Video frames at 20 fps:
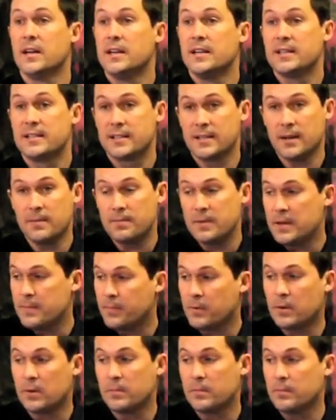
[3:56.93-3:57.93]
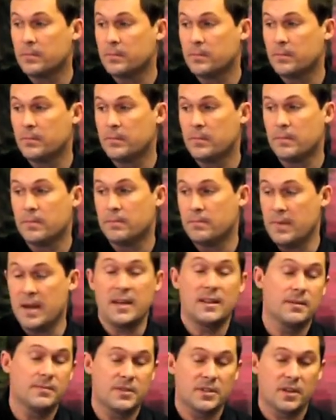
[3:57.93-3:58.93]
some people
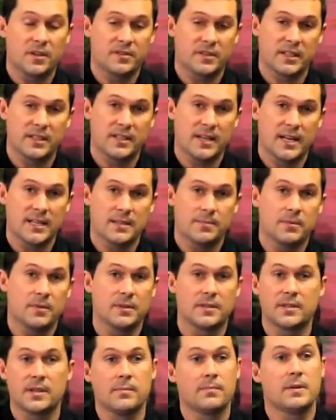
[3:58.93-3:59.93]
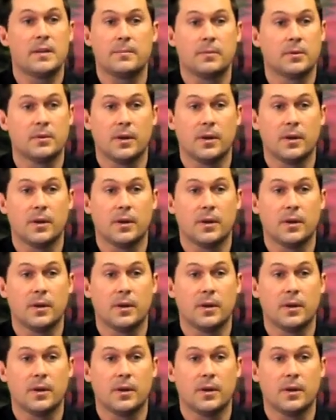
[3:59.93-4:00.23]
make themselves accessible and some people